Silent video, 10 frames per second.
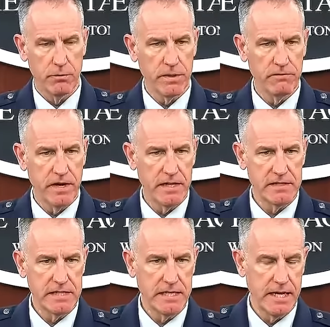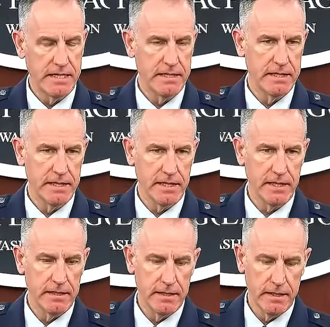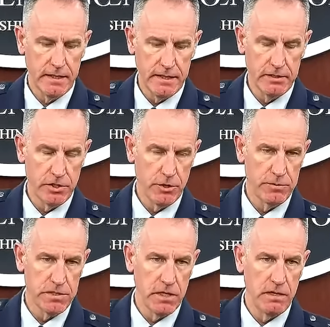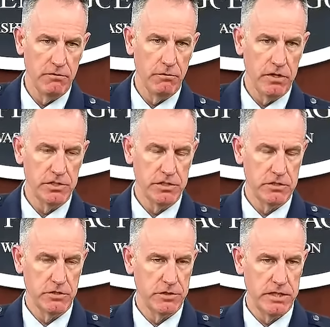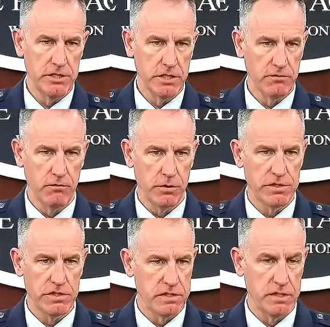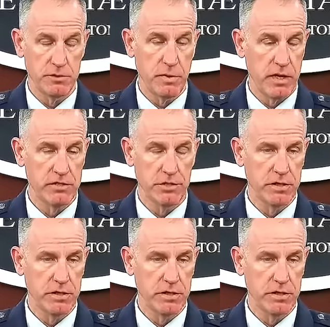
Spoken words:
We've not seen anything in terms of Russian strategic forces and its posture